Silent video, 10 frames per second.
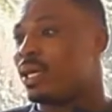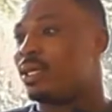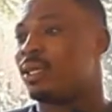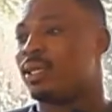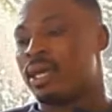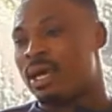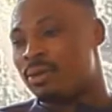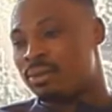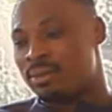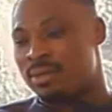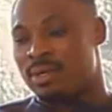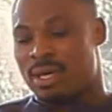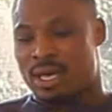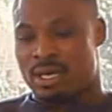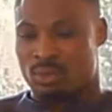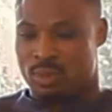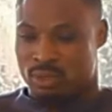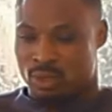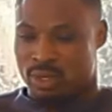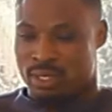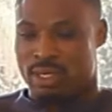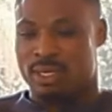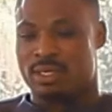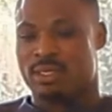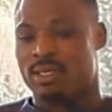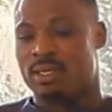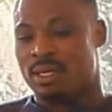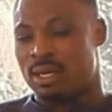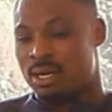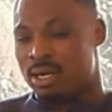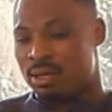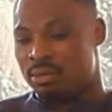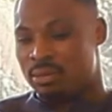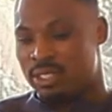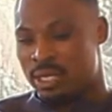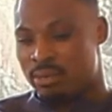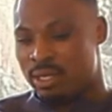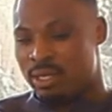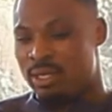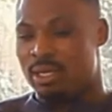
And then now, as we talk, he's in Germany,